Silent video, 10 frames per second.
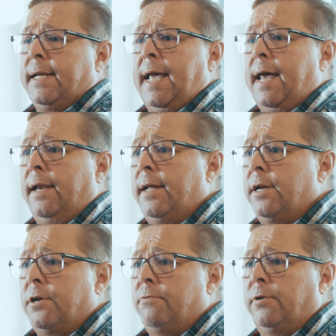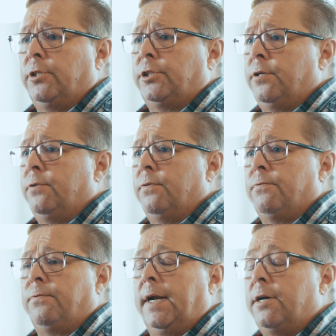catalytic conversion,
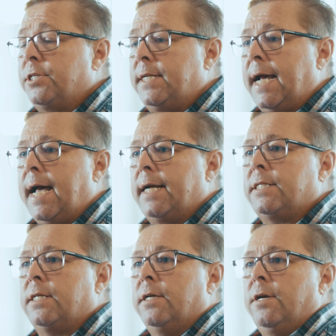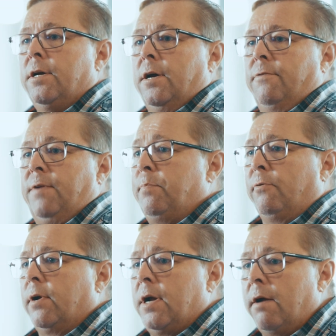flare stacks, vapor
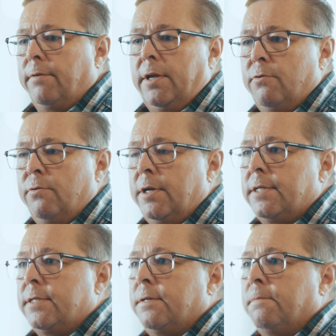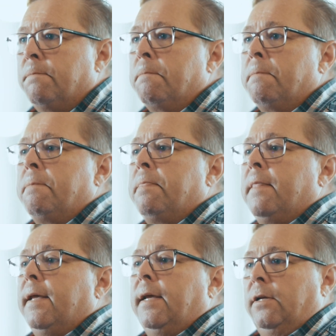recovery units,
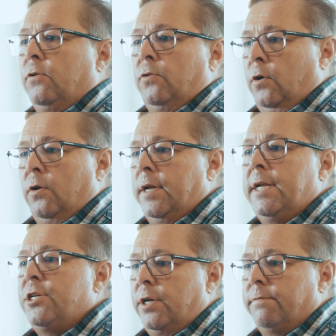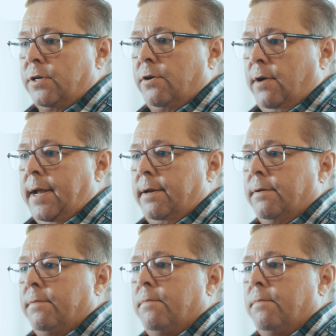their initiatives are great.